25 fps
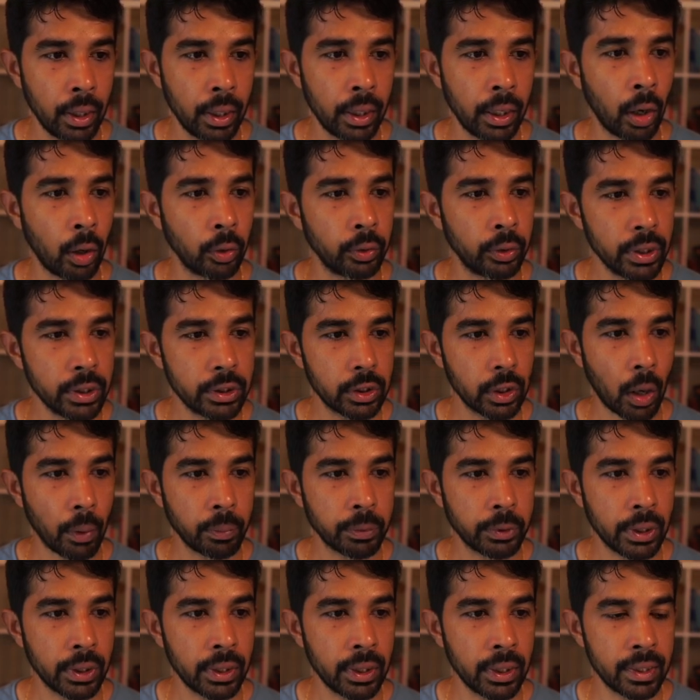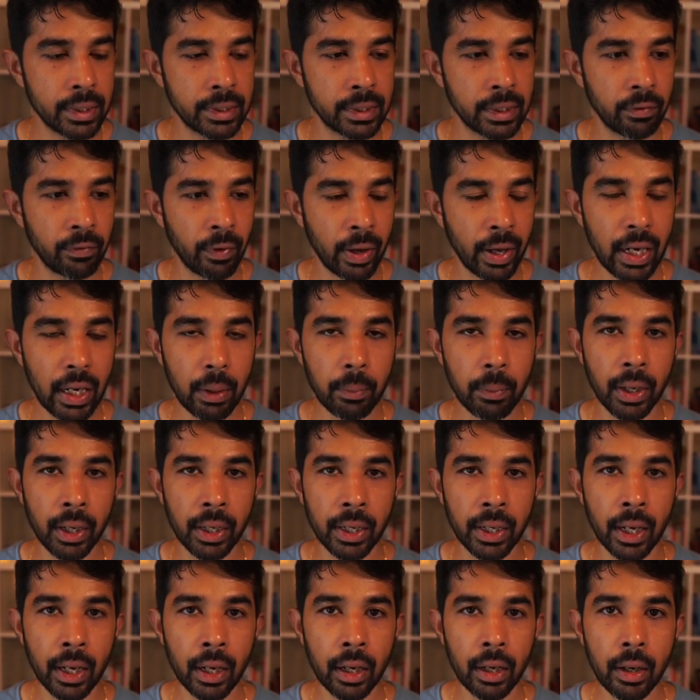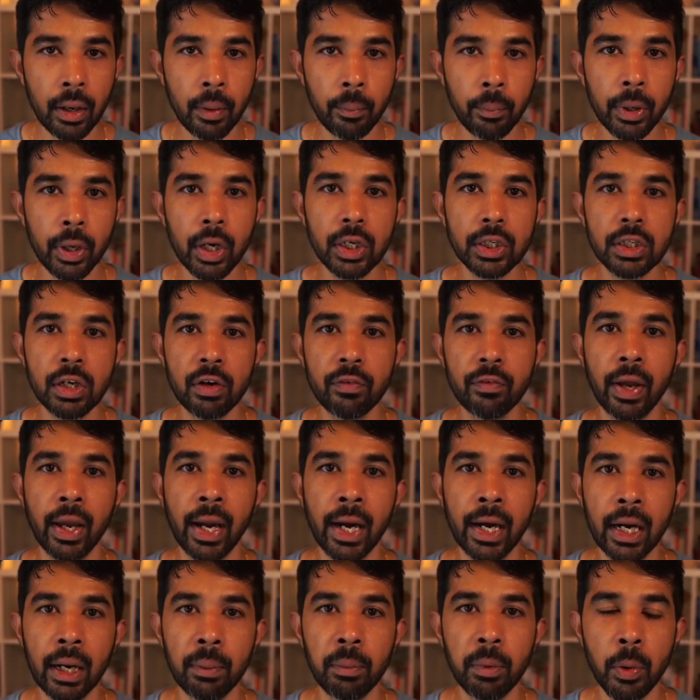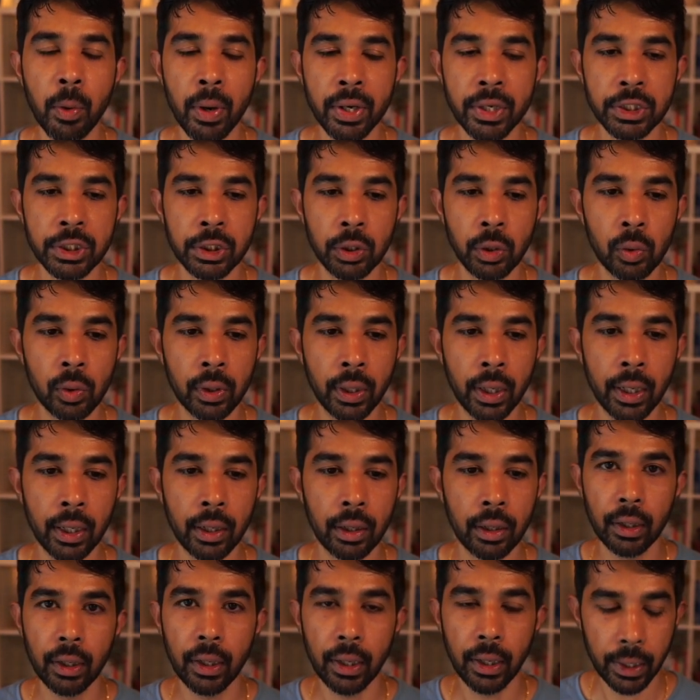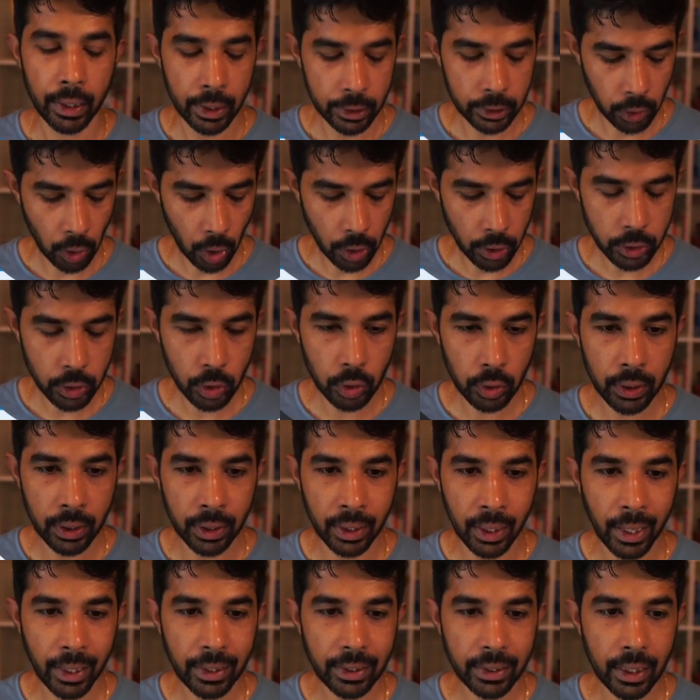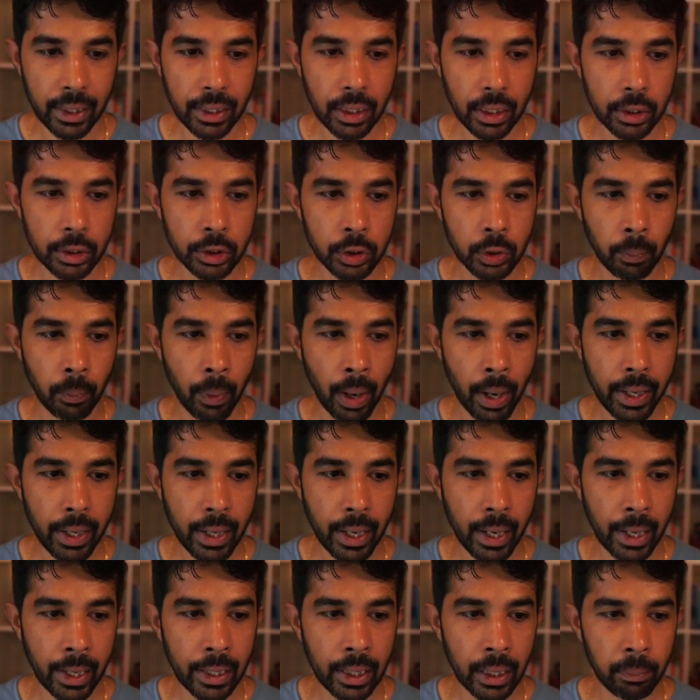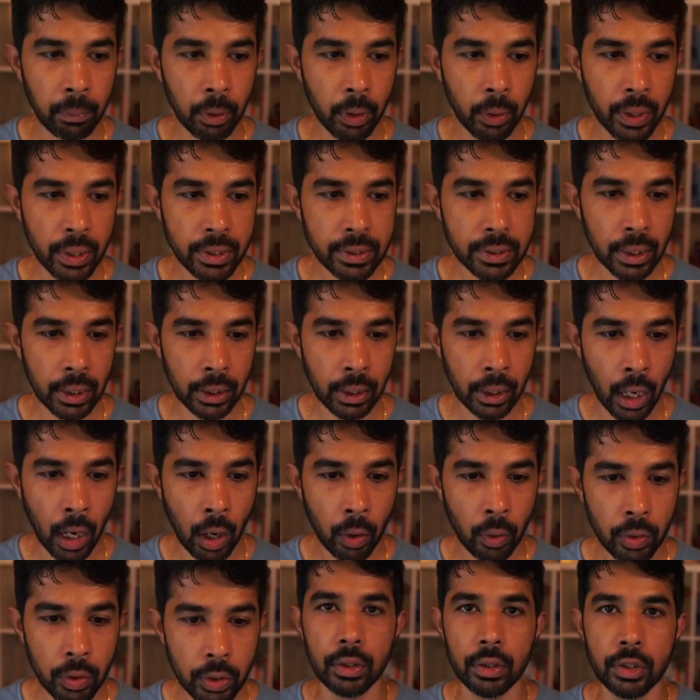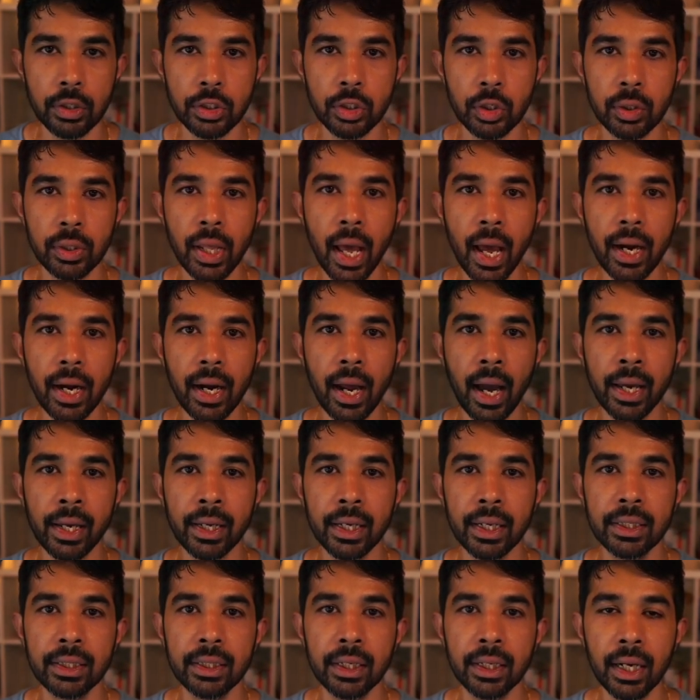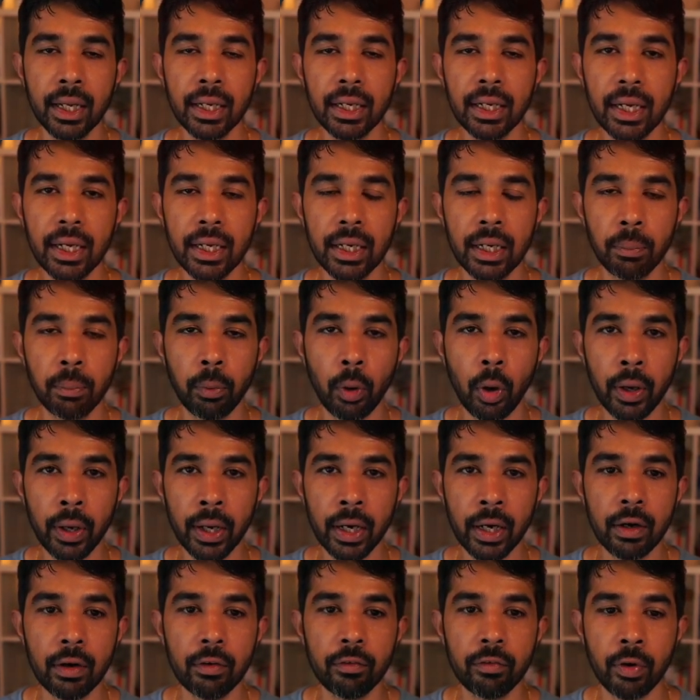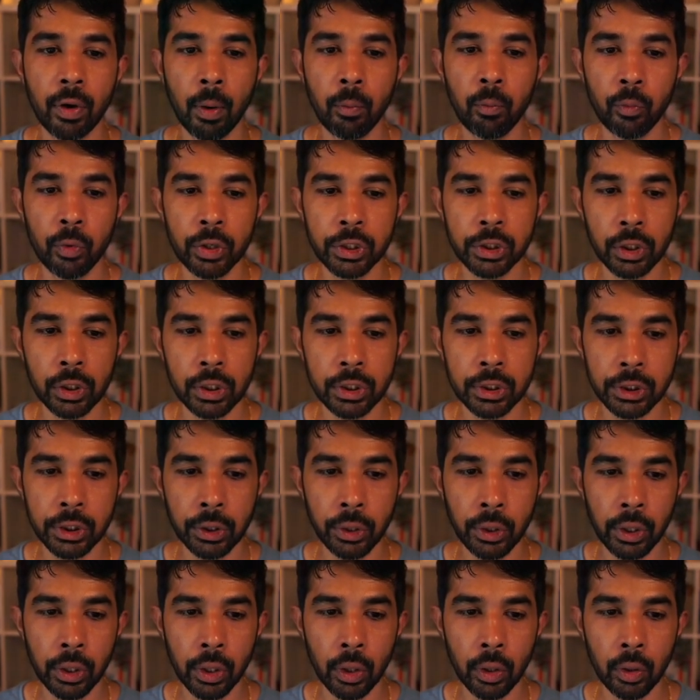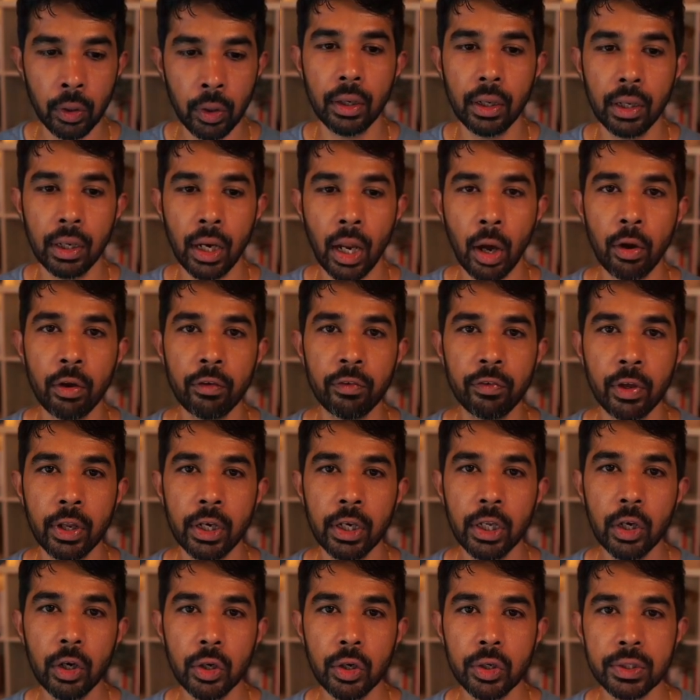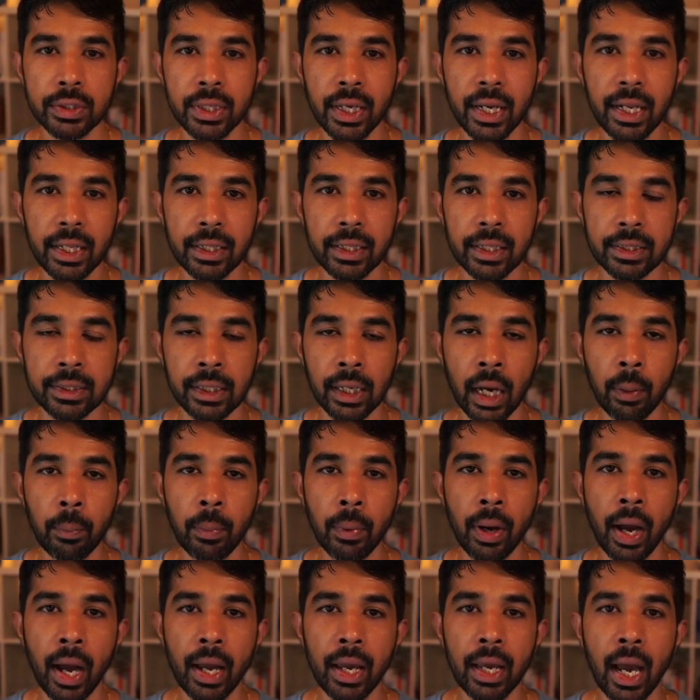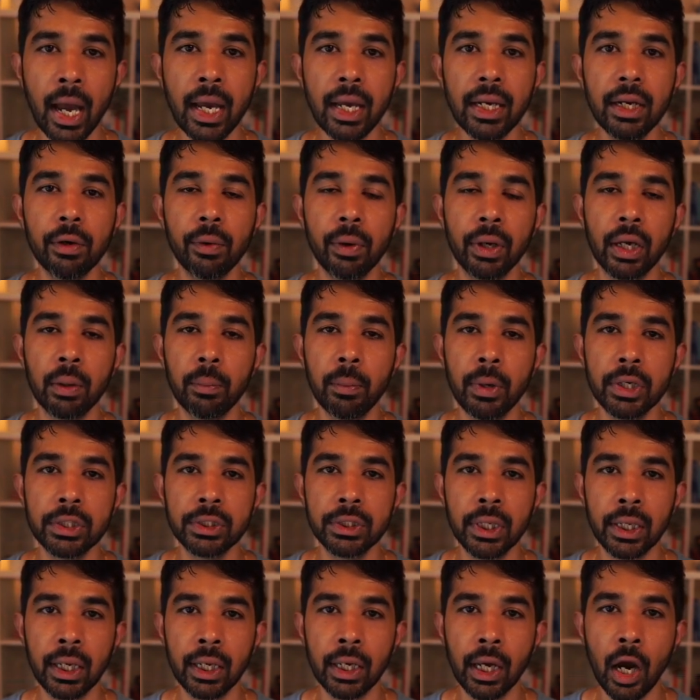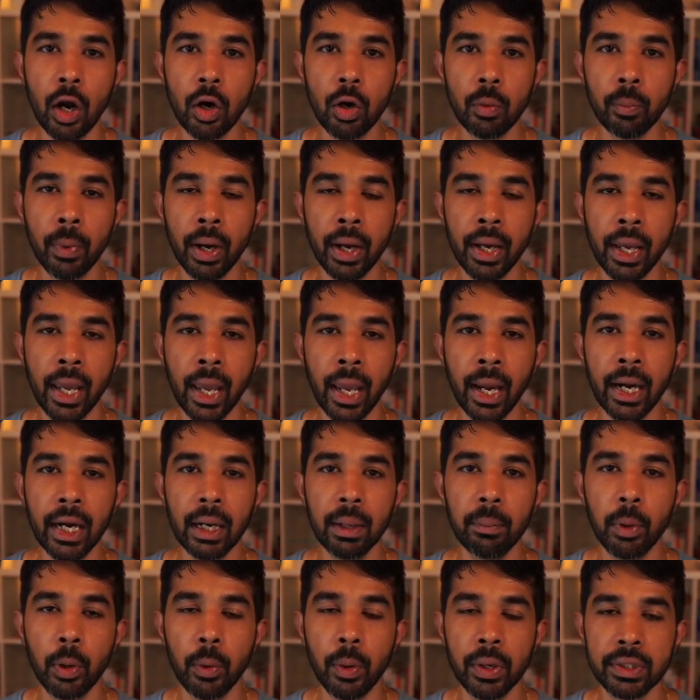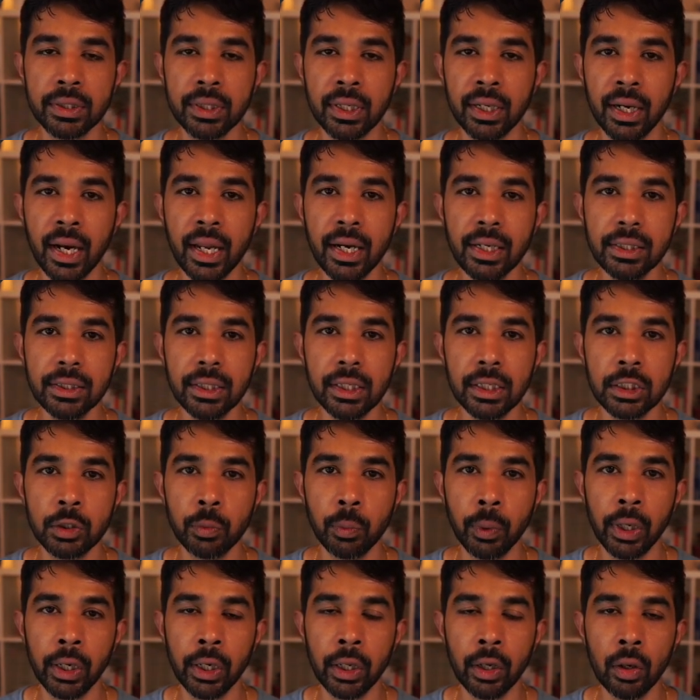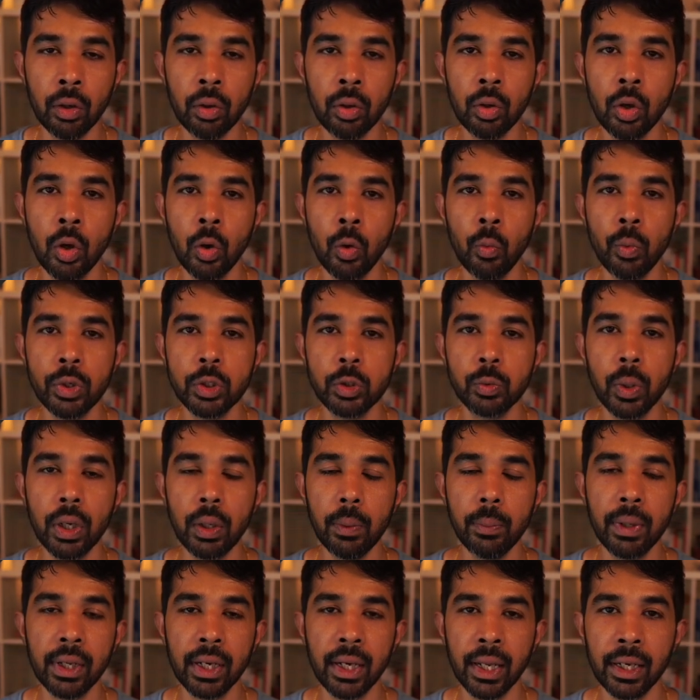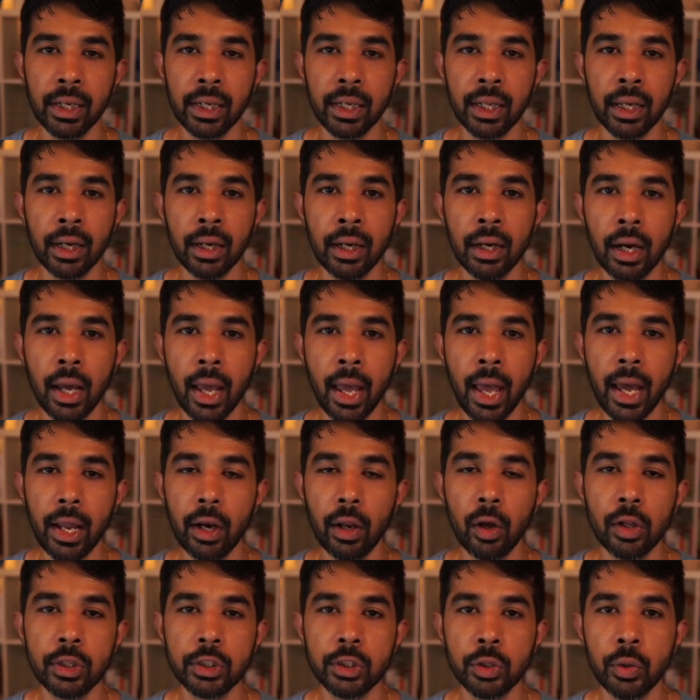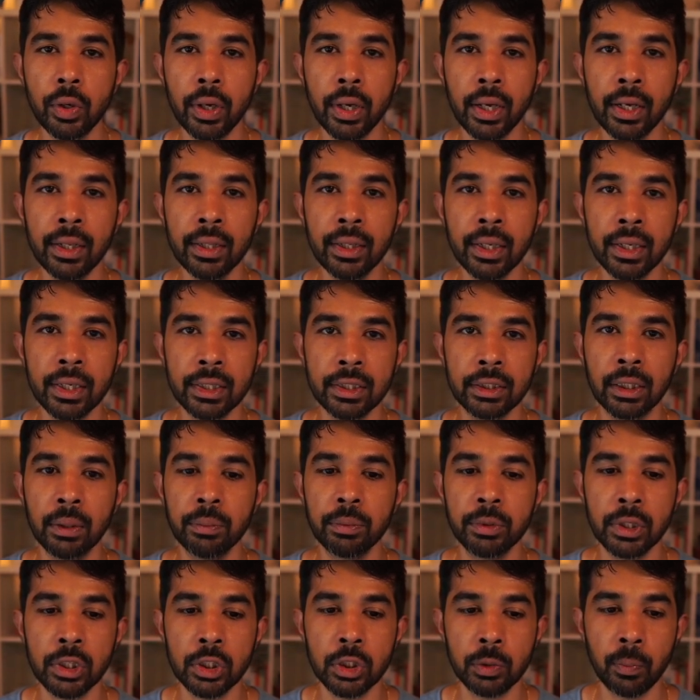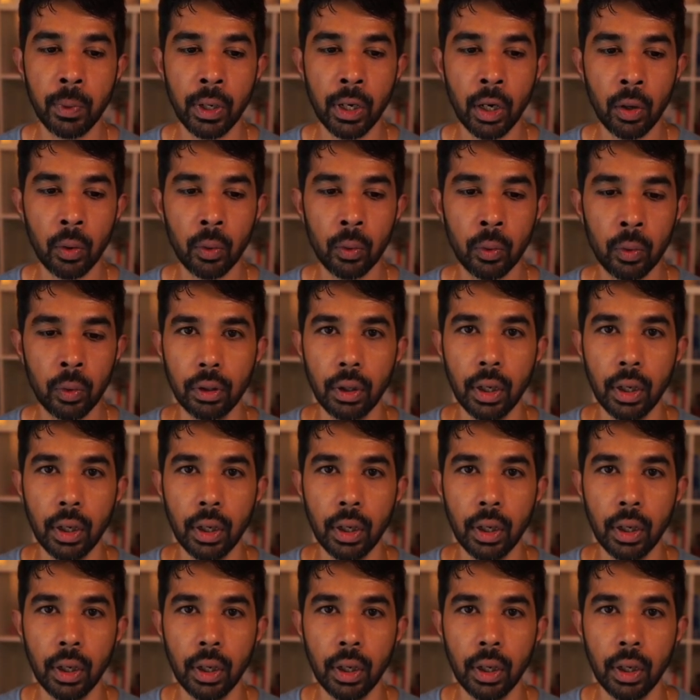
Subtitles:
Now this option is available here because of AWS Toolkit. It is also connected to my AWS account so that I can directly deploy it from Visual Studio. Now, if you're new to setting this up, I highly recommend checking out my AWS credentials video, which will be linked here and also in the descriptions below.